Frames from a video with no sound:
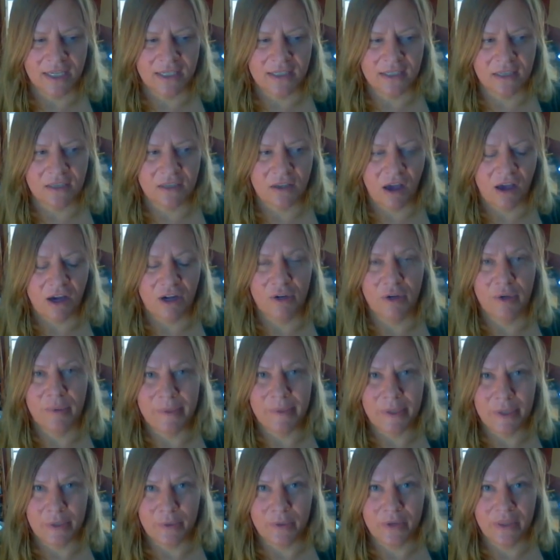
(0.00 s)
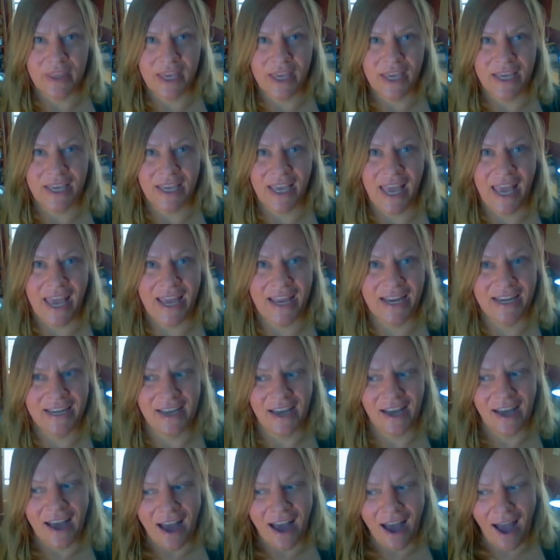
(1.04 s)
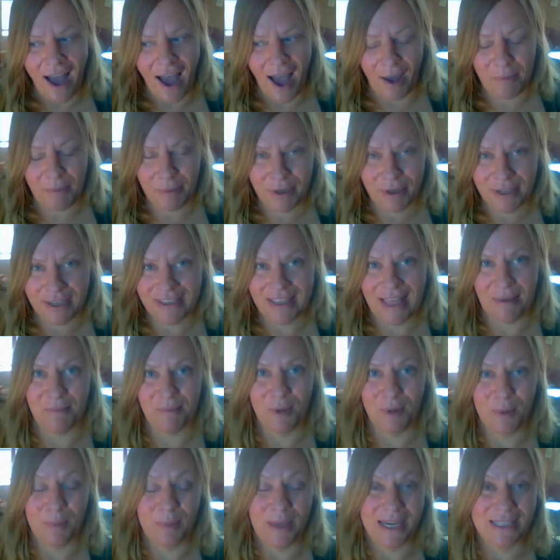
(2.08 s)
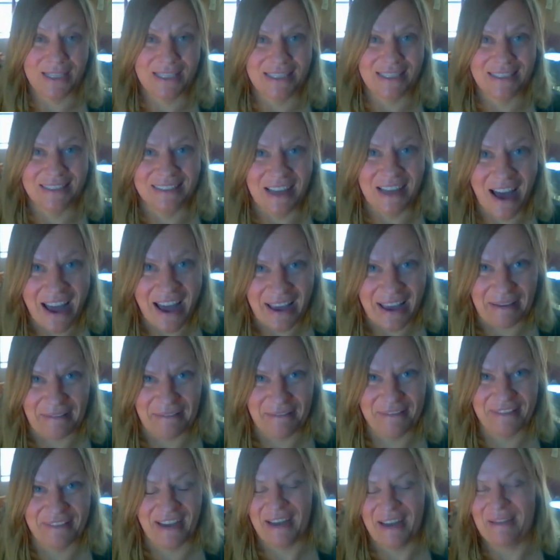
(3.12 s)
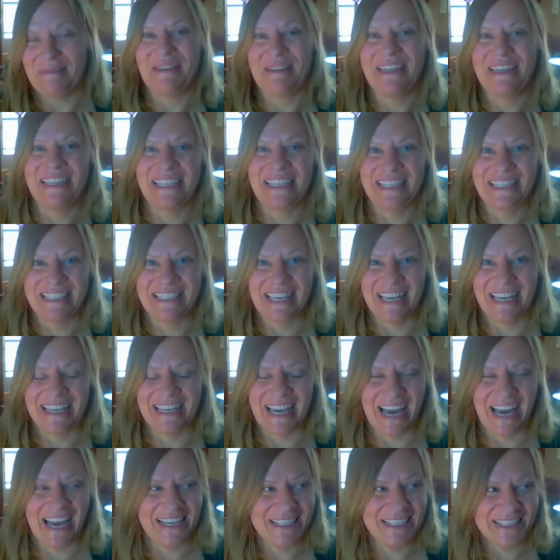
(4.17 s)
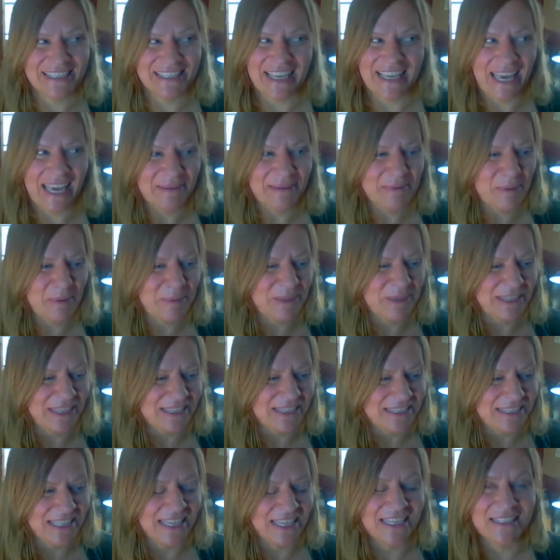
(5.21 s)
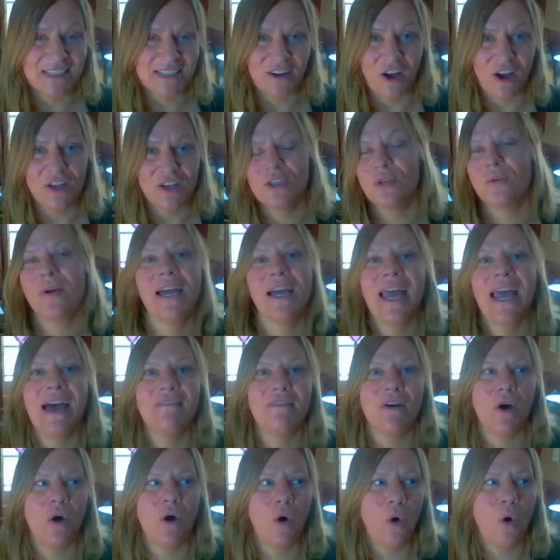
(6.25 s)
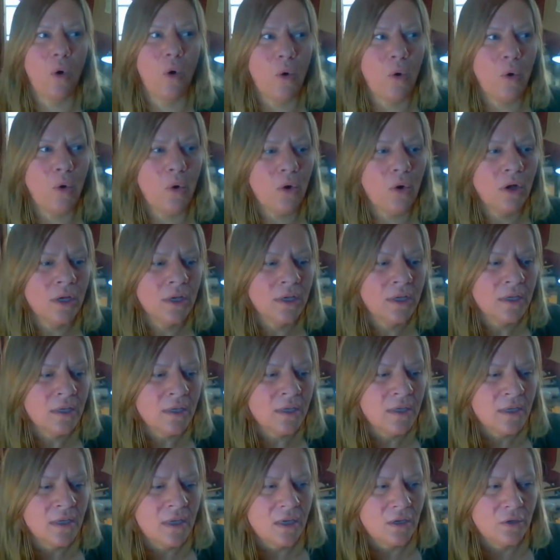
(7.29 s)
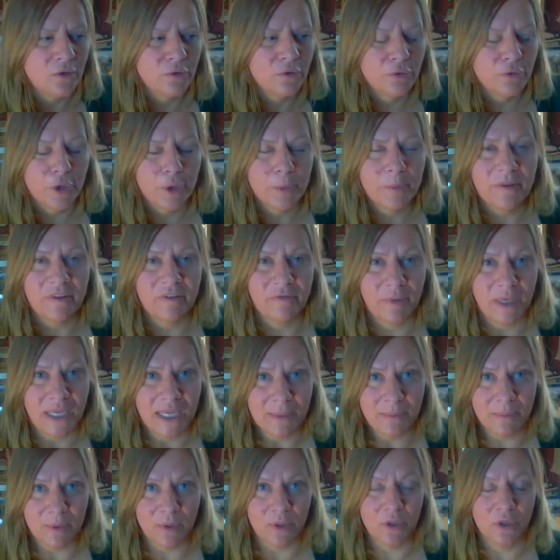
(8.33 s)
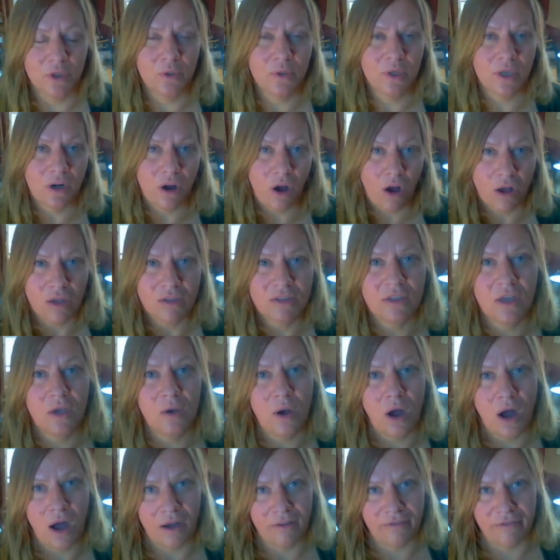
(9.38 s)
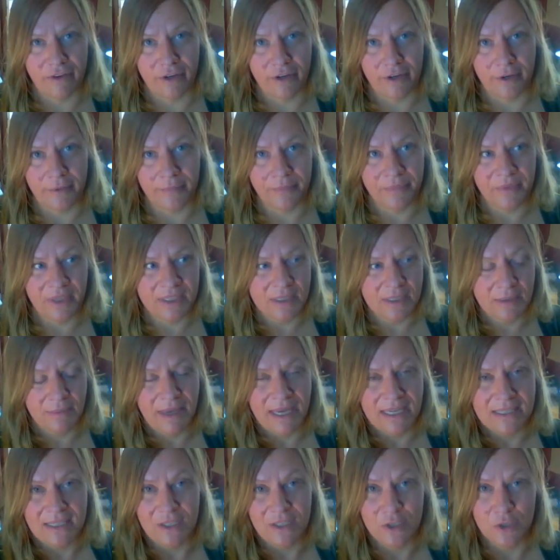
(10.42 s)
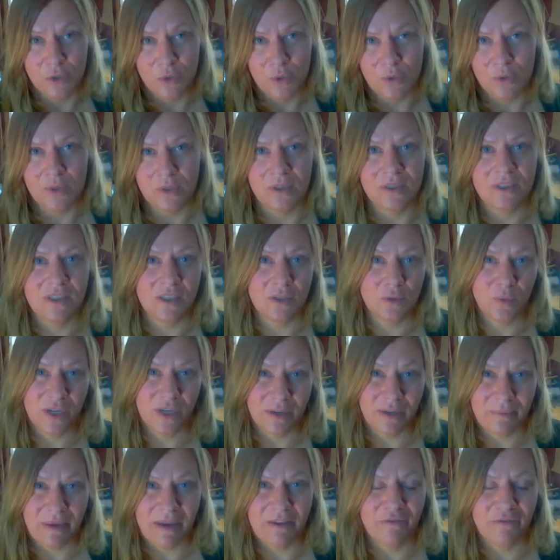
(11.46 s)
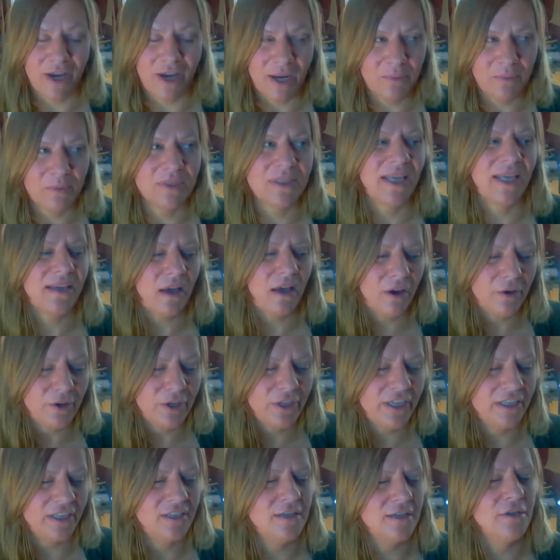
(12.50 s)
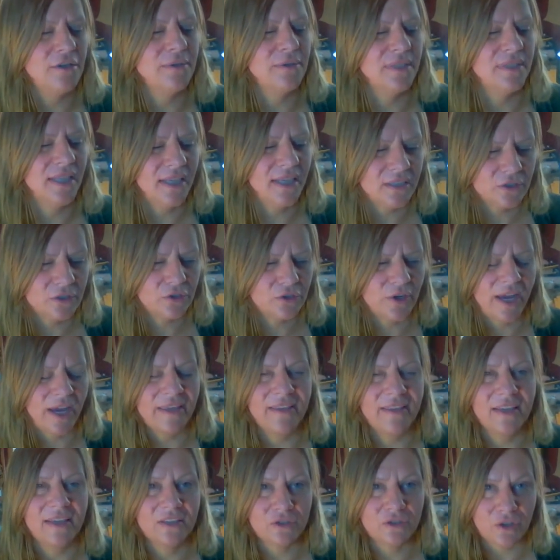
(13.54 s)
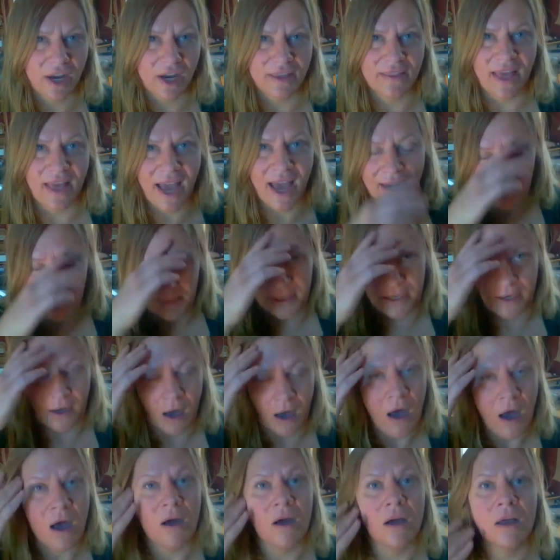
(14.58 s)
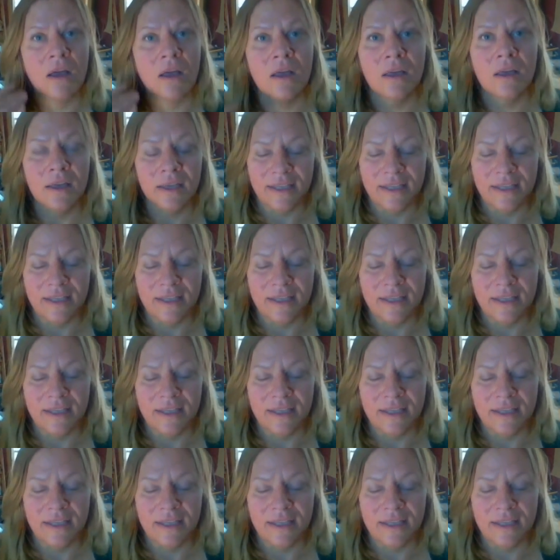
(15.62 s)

It's this autoimmune thing, and I'm bringing that boy back to life. I mean, it's like I just came up with these things, and also I have a whole group of people who can also offer these amazing tools because one of my friend was like oh you need to use this try this try that and i'm like oh